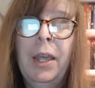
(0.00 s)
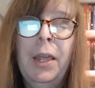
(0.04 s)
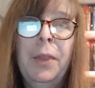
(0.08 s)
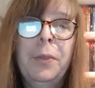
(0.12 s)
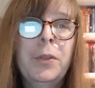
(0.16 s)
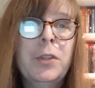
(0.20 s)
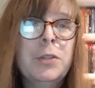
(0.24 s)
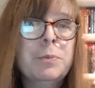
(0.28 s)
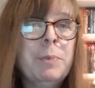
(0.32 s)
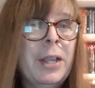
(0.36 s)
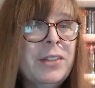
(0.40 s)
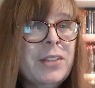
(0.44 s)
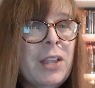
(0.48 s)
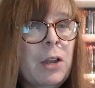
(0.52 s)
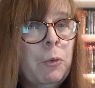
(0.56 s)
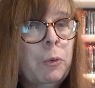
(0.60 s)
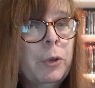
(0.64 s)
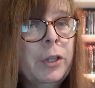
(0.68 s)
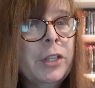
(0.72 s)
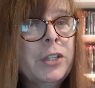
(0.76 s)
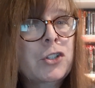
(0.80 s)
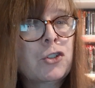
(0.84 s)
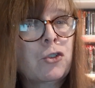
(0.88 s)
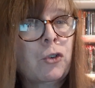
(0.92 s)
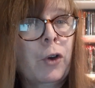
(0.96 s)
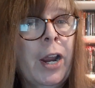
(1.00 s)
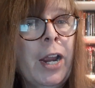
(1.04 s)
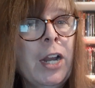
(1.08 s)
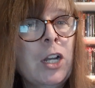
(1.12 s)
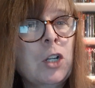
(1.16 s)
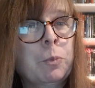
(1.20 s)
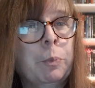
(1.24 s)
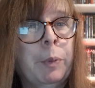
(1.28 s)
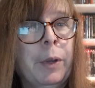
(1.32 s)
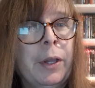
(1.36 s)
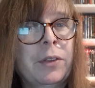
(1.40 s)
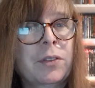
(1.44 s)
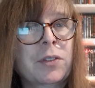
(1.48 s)
This might sound really
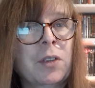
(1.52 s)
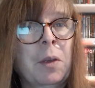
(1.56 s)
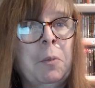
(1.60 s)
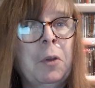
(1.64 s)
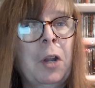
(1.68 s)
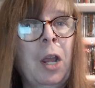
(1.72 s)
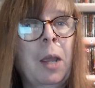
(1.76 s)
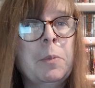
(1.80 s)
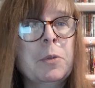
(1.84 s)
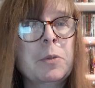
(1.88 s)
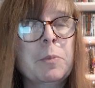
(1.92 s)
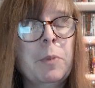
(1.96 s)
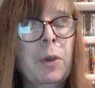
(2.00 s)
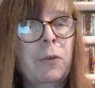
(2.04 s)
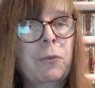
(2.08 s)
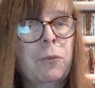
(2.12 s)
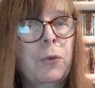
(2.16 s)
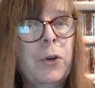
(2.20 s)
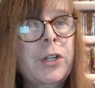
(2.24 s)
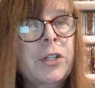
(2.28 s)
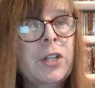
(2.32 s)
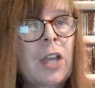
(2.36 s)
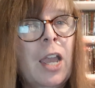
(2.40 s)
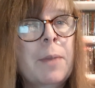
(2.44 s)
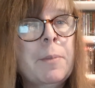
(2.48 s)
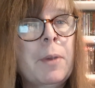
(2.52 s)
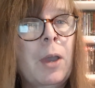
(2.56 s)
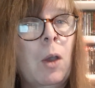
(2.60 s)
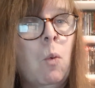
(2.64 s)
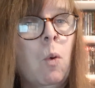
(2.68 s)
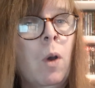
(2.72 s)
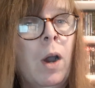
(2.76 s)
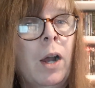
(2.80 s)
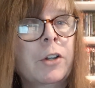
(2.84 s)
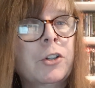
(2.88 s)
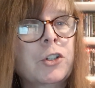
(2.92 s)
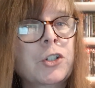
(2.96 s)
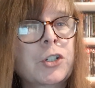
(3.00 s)
strange, but sometimes in my free time I
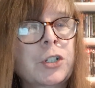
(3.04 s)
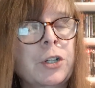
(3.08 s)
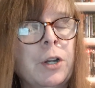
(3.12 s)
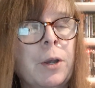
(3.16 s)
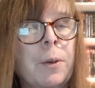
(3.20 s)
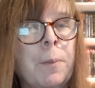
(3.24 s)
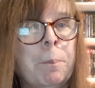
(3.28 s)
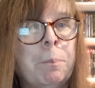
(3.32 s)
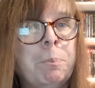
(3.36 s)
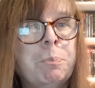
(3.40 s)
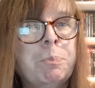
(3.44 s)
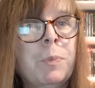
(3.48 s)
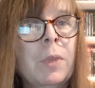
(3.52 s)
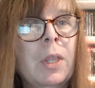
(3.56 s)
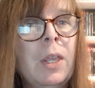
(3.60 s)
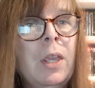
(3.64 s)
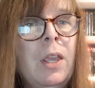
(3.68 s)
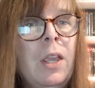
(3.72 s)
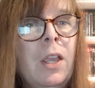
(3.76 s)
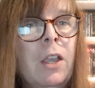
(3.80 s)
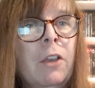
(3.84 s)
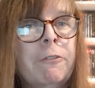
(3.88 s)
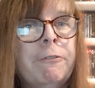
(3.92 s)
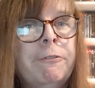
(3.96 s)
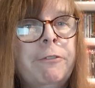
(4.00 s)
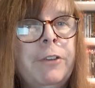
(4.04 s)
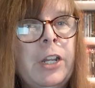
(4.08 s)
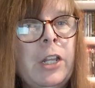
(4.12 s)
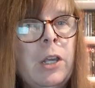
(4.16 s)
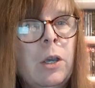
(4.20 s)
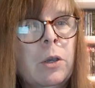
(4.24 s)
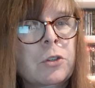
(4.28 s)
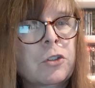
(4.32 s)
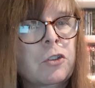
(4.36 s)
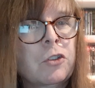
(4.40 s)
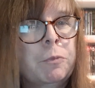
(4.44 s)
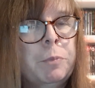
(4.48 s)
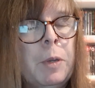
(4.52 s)
watch
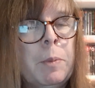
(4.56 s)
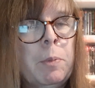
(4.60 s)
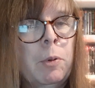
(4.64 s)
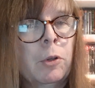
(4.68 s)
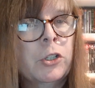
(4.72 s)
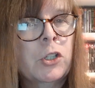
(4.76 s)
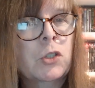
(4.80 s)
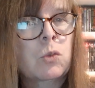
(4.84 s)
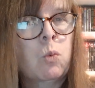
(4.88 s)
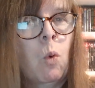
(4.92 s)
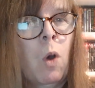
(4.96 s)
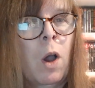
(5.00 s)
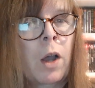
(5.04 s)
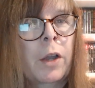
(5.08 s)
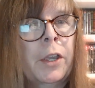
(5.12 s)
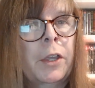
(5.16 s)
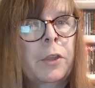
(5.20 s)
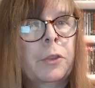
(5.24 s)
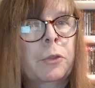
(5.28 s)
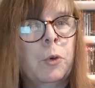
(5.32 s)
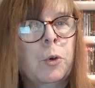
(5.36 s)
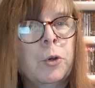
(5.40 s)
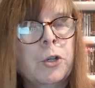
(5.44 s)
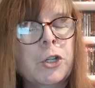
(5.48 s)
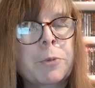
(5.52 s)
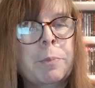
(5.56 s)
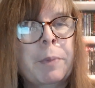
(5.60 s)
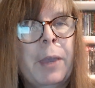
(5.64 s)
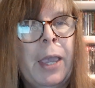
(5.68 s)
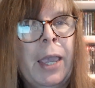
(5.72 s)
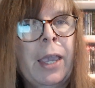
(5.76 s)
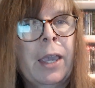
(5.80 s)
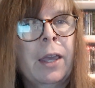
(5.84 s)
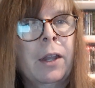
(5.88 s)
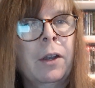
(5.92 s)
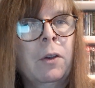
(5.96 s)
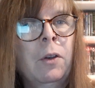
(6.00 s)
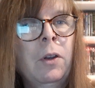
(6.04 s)
videos of people just walking through
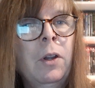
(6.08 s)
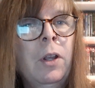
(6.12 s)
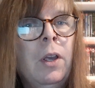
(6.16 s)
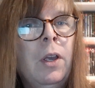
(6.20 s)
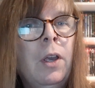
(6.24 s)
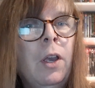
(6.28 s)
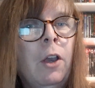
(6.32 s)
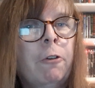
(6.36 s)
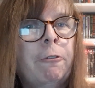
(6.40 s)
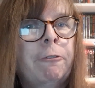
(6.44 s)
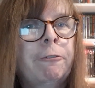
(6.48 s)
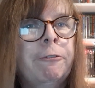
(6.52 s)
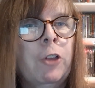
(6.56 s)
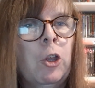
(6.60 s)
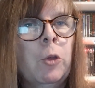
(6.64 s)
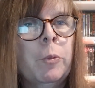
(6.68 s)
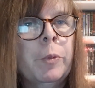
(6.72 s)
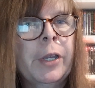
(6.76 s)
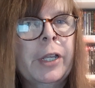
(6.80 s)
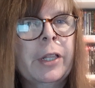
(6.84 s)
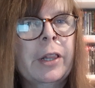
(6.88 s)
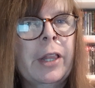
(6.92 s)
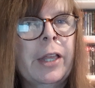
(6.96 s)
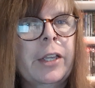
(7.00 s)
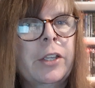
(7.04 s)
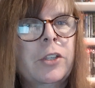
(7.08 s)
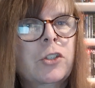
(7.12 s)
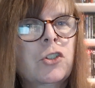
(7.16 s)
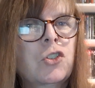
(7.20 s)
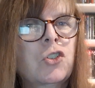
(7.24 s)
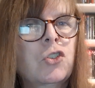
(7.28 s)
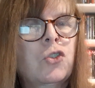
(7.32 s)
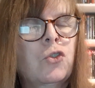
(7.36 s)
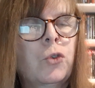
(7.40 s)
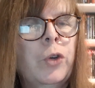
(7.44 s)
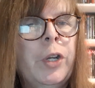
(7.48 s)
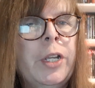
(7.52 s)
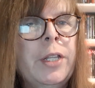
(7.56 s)
Japan, filming like
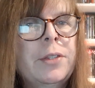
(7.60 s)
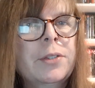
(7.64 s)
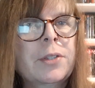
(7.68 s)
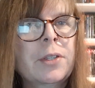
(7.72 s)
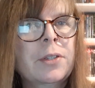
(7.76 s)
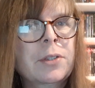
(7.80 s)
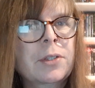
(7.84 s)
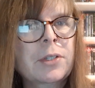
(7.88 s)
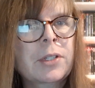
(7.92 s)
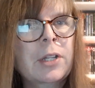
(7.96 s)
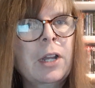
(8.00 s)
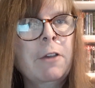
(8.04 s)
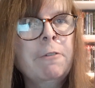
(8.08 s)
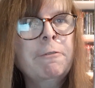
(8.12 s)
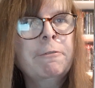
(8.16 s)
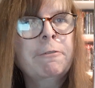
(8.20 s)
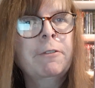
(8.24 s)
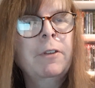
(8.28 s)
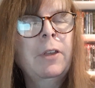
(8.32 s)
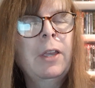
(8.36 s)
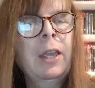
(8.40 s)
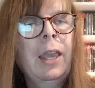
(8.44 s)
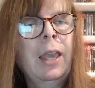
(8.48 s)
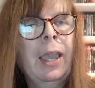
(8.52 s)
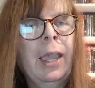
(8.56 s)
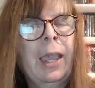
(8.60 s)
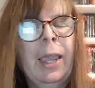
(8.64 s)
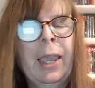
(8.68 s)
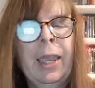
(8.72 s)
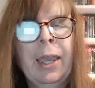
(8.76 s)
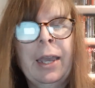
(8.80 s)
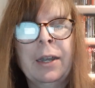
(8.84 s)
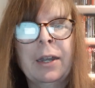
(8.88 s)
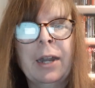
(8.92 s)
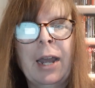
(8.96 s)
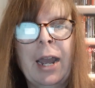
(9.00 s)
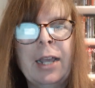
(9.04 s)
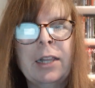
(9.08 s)
streets and stuff,
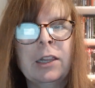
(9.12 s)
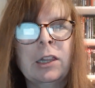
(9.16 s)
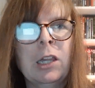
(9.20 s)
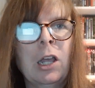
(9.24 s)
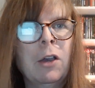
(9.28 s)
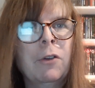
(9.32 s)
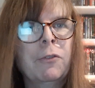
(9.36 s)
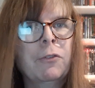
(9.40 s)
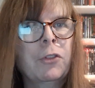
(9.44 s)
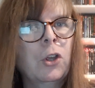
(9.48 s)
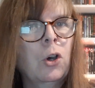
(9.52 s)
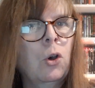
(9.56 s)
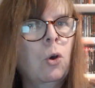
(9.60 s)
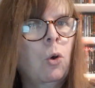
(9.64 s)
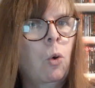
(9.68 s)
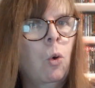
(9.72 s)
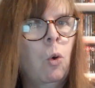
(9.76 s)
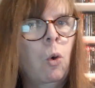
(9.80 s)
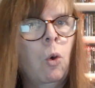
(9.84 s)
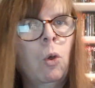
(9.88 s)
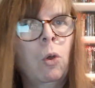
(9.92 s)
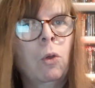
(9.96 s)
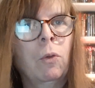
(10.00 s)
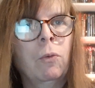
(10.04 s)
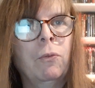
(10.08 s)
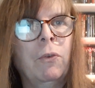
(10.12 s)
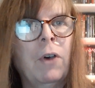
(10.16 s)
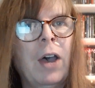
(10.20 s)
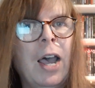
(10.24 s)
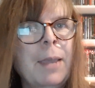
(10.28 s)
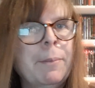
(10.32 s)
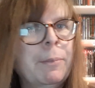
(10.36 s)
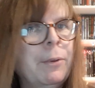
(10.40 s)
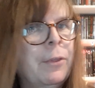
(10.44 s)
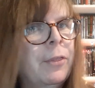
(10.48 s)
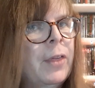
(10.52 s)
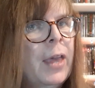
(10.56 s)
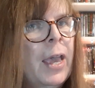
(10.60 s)
and I love the whole
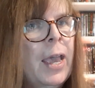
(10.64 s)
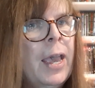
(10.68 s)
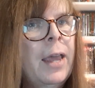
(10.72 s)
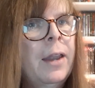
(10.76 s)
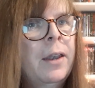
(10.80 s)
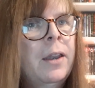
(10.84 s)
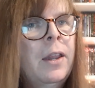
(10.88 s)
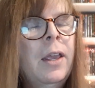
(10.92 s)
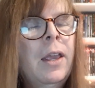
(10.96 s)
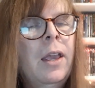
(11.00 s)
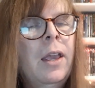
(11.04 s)
vibe of that.